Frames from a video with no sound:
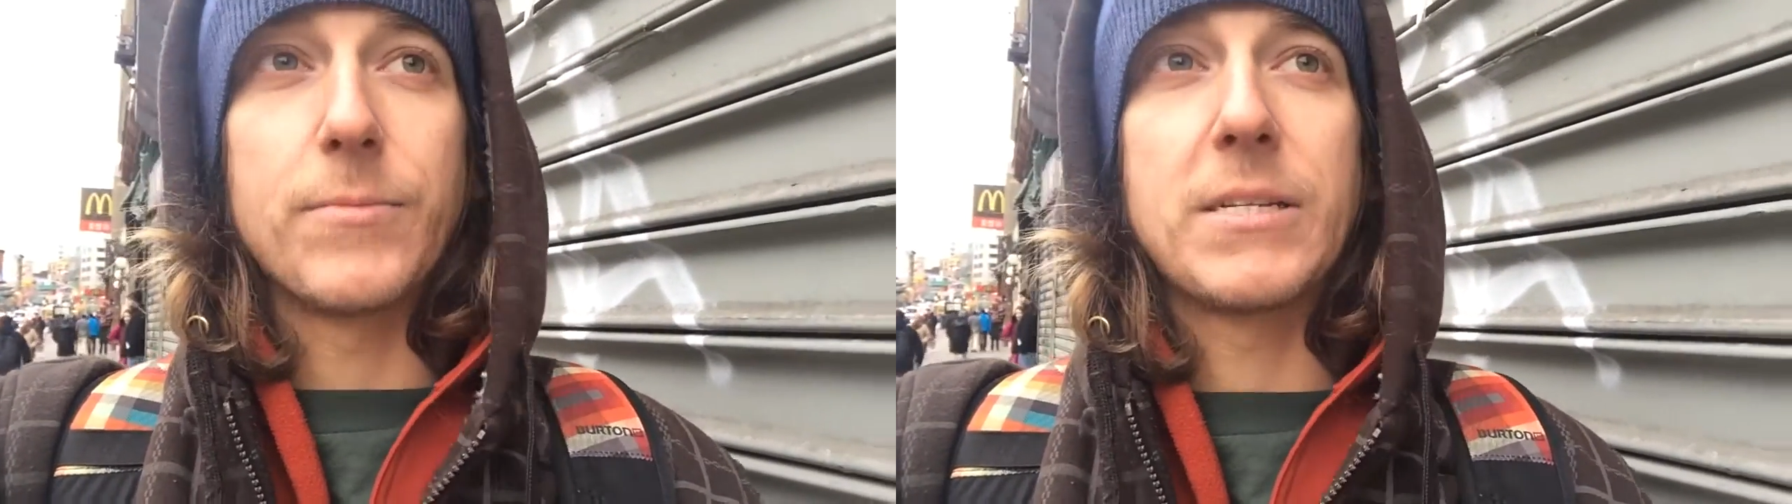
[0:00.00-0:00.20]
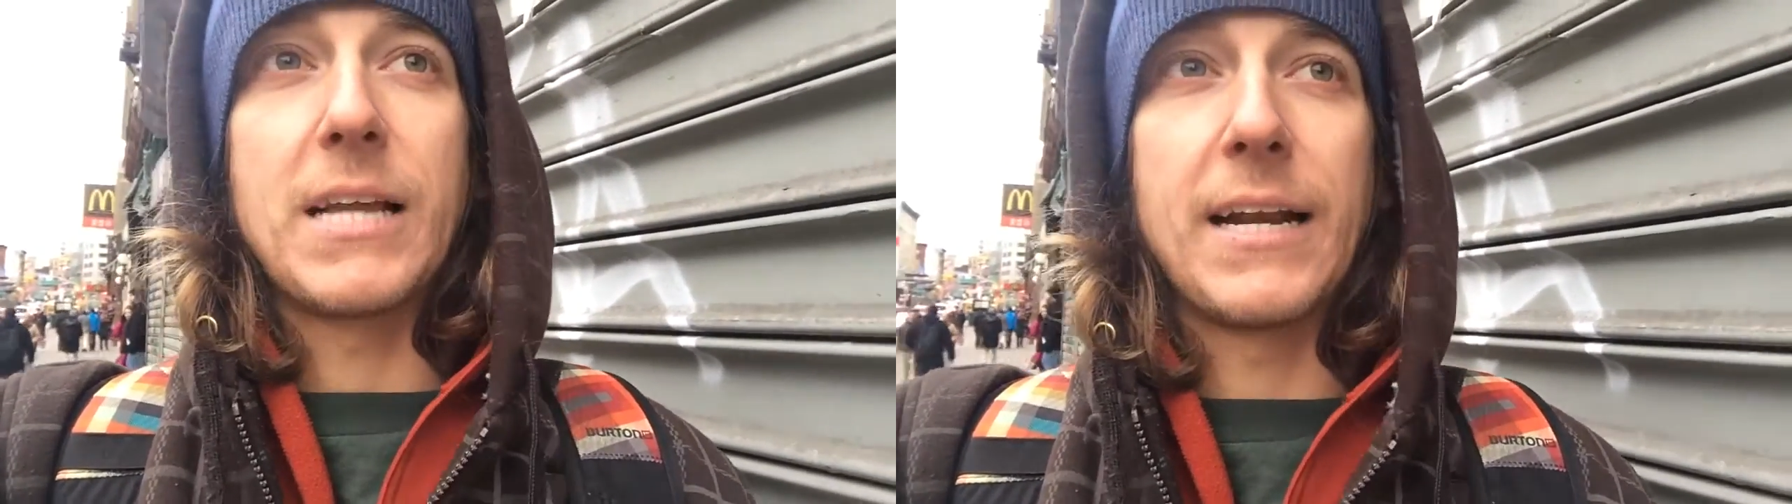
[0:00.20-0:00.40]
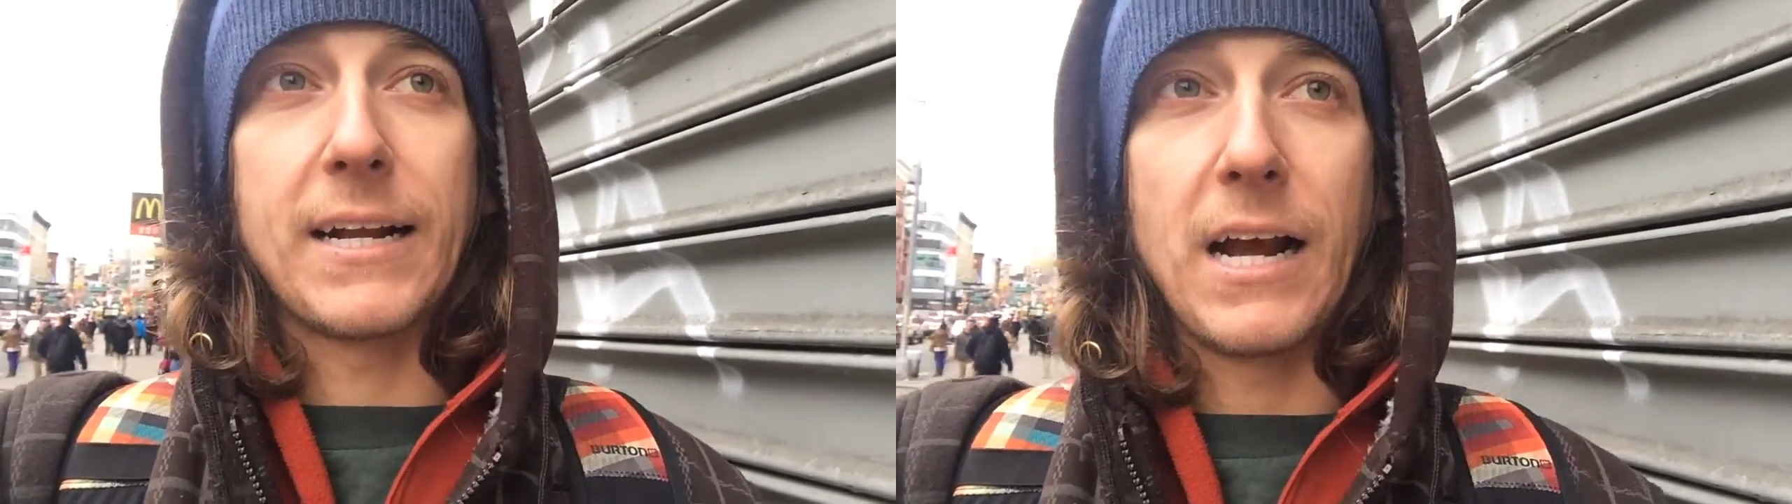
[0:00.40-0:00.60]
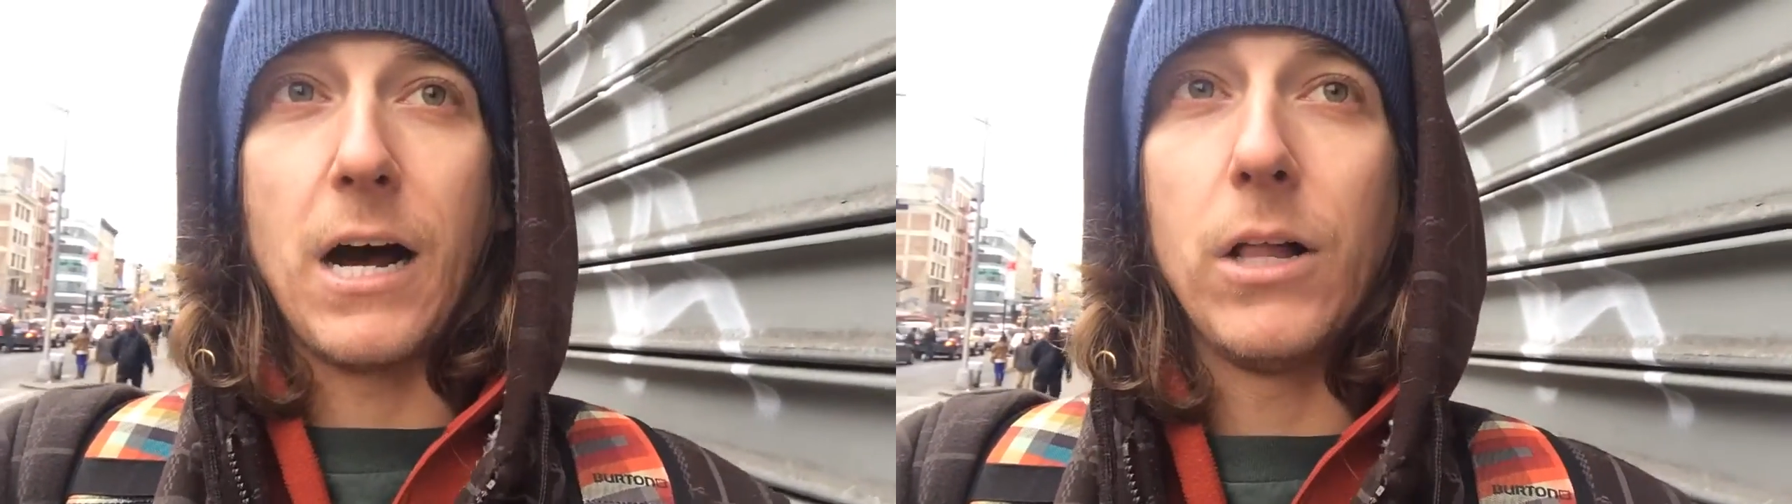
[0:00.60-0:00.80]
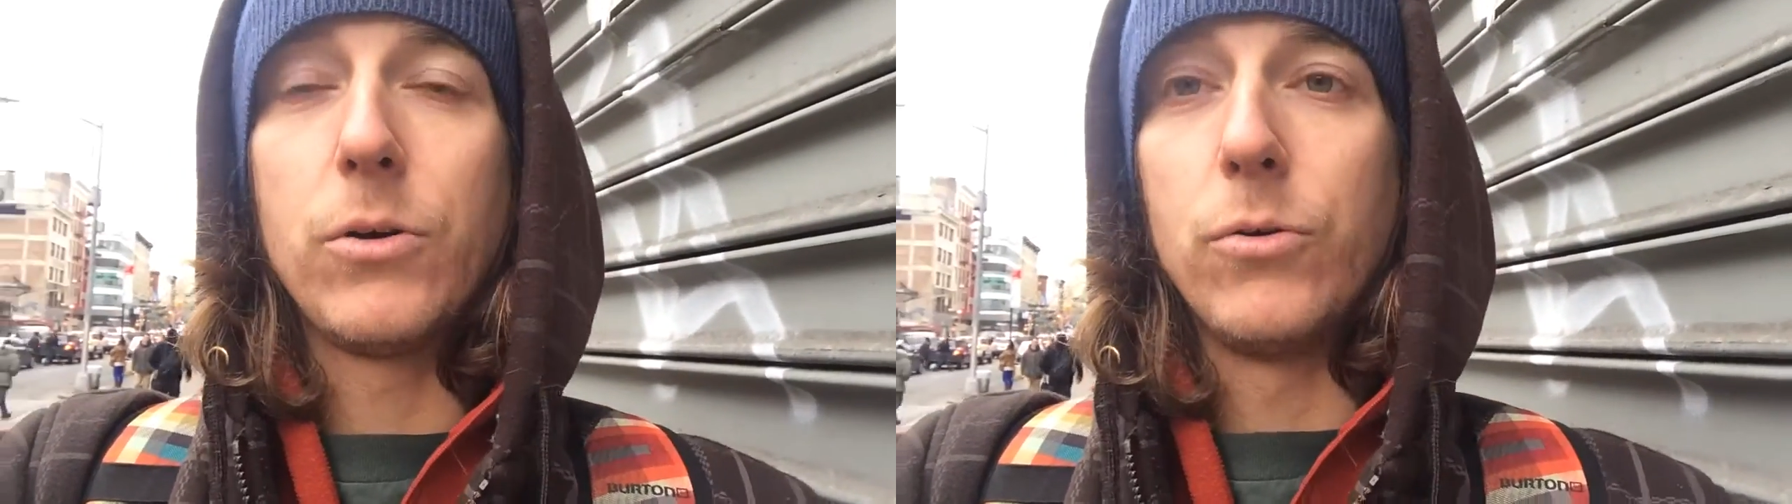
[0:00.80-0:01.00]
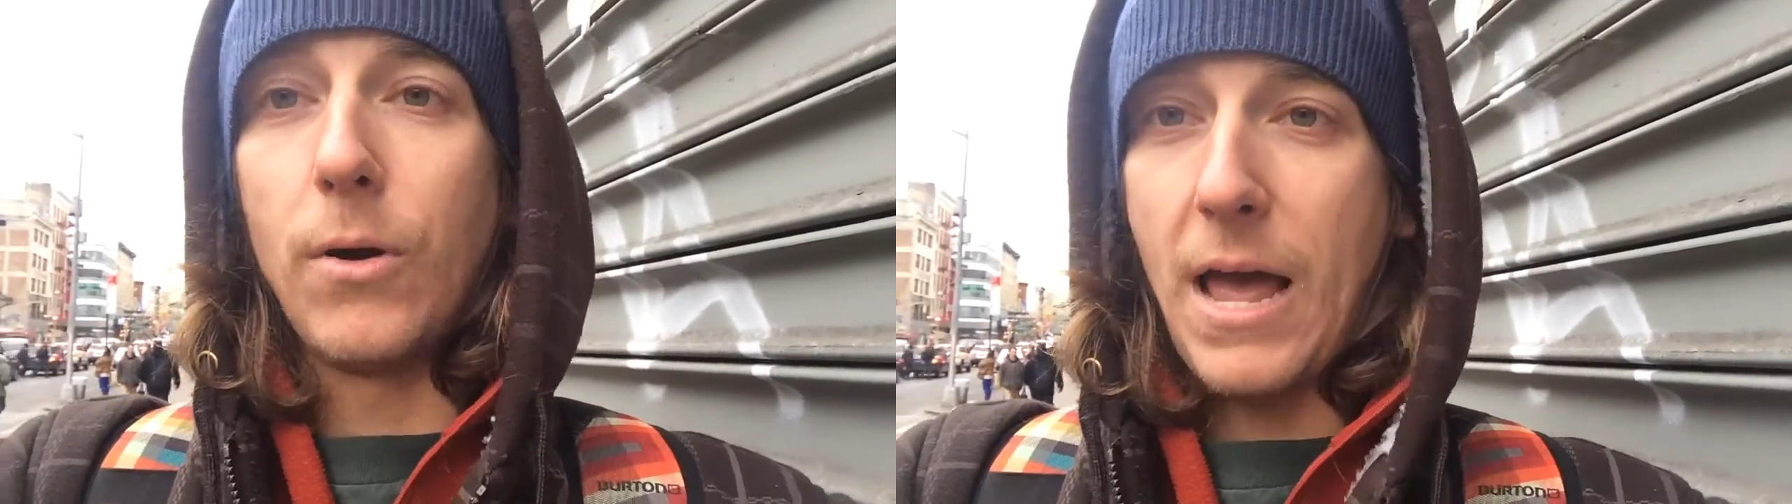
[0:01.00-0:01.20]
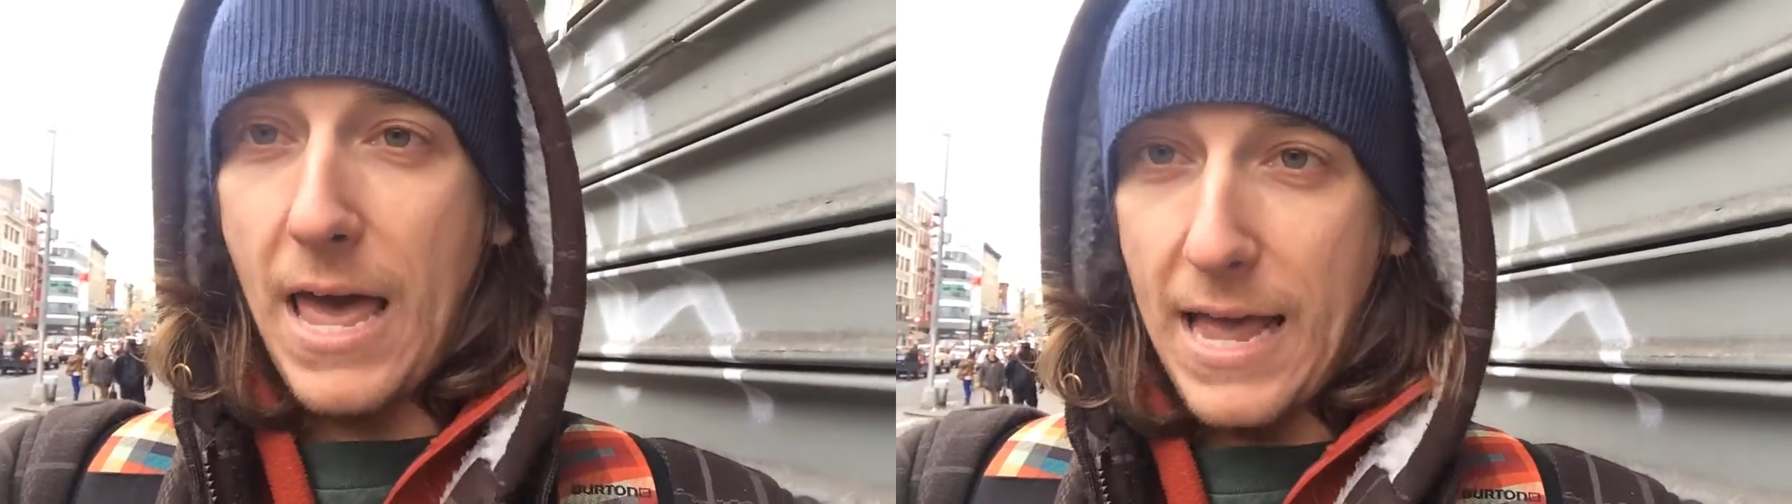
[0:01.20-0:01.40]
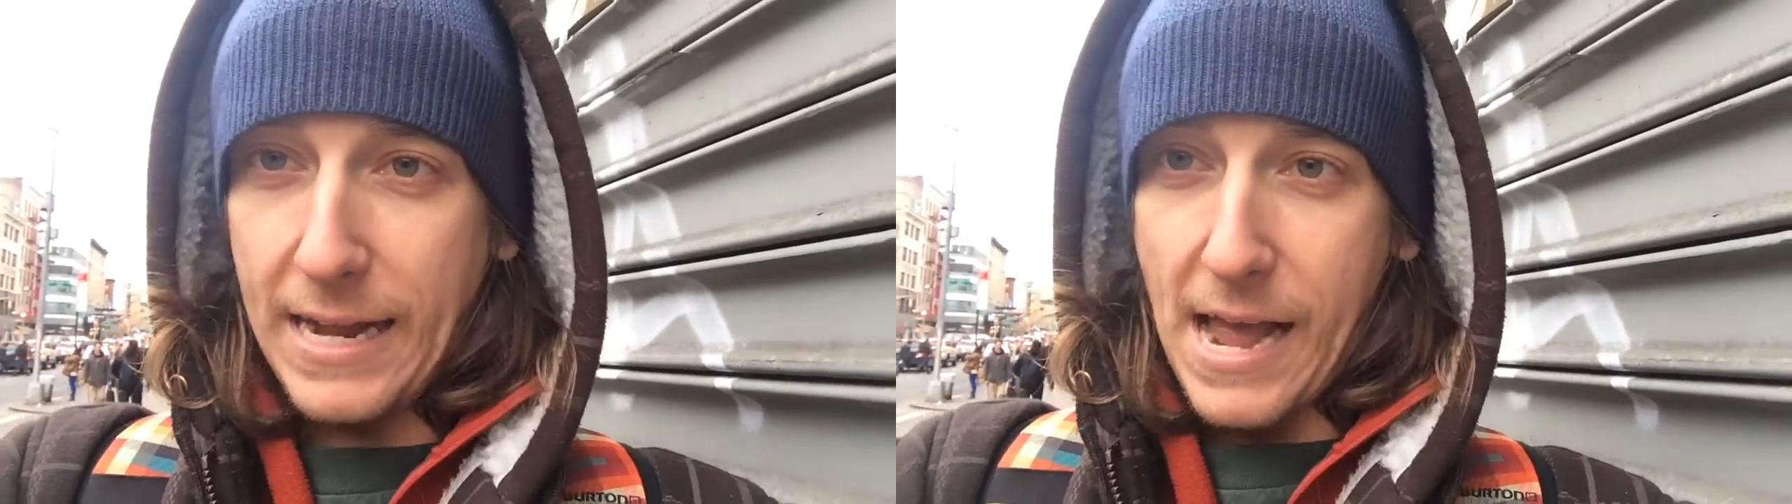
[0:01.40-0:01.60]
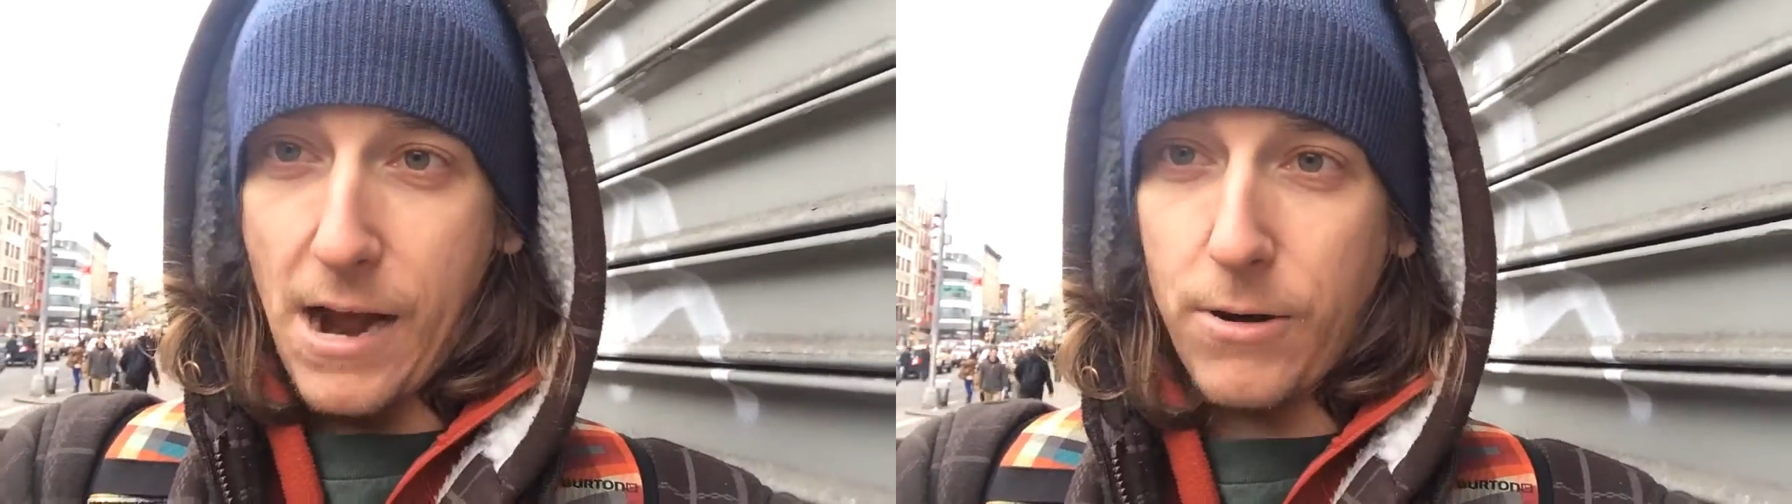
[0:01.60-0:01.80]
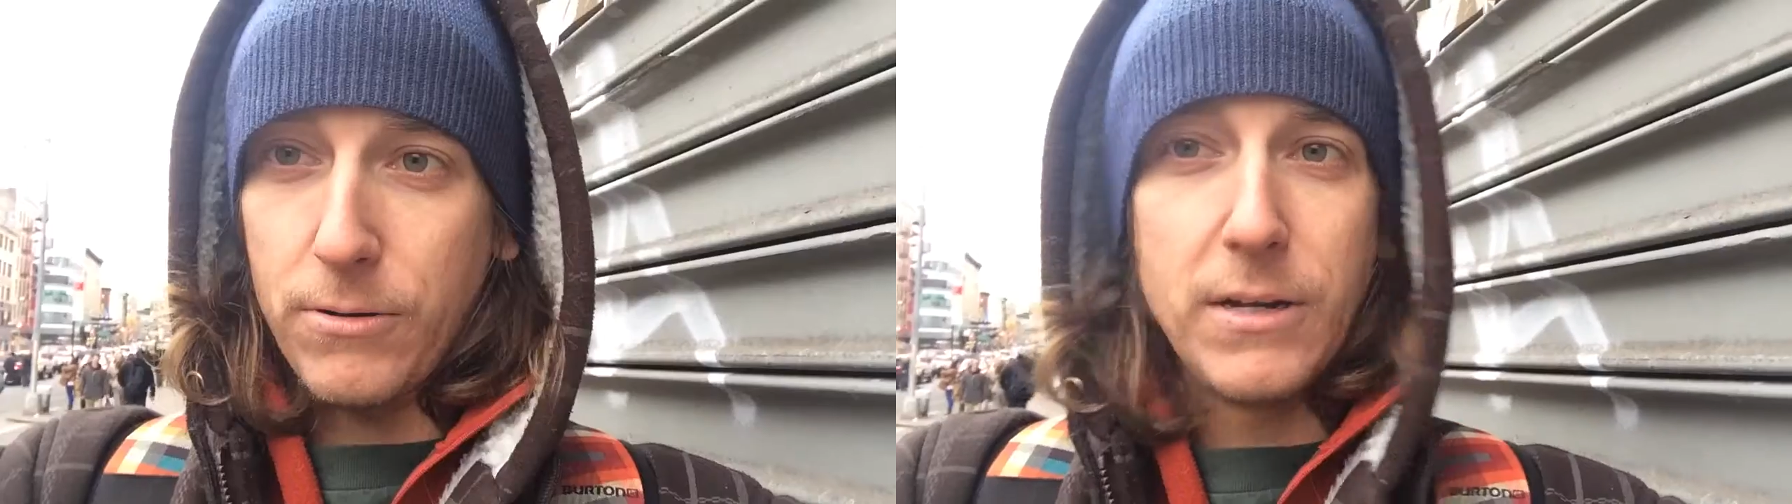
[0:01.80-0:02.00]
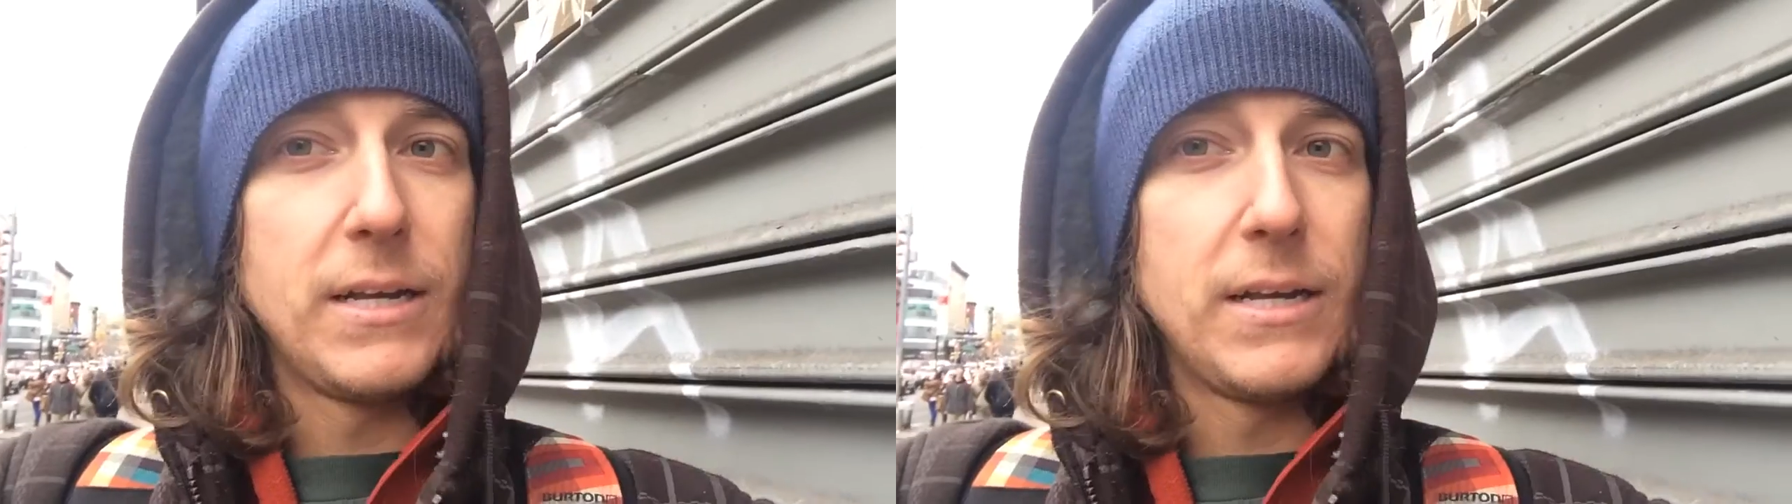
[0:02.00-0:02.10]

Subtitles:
Senegal who hang out.